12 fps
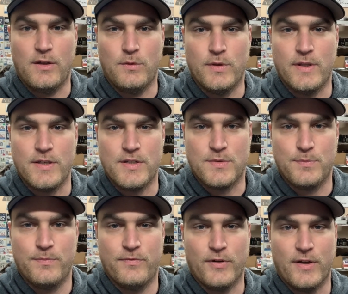when they just
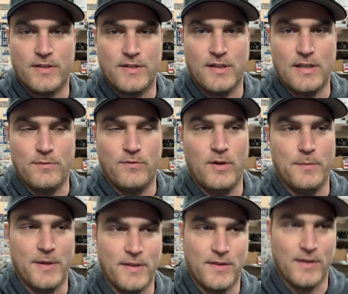forget to keep
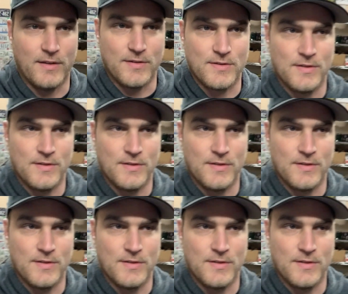filming things.